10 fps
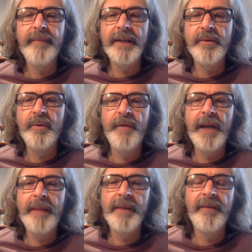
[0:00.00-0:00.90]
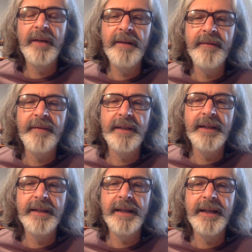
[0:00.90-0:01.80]
It's called Family of Love. It
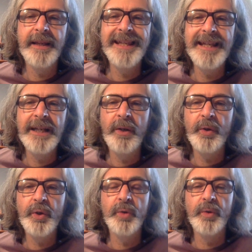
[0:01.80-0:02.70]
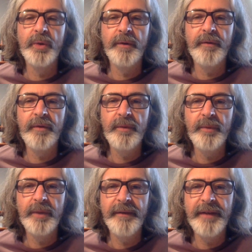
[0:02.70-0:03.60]
is a theological novel,
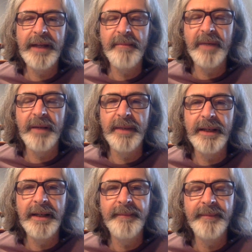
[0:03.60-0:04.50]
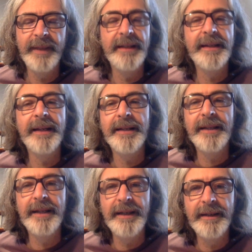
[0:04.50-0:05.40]
whatever that might be, in the sense
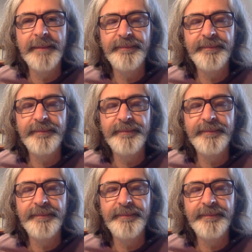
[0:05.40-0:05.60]
that it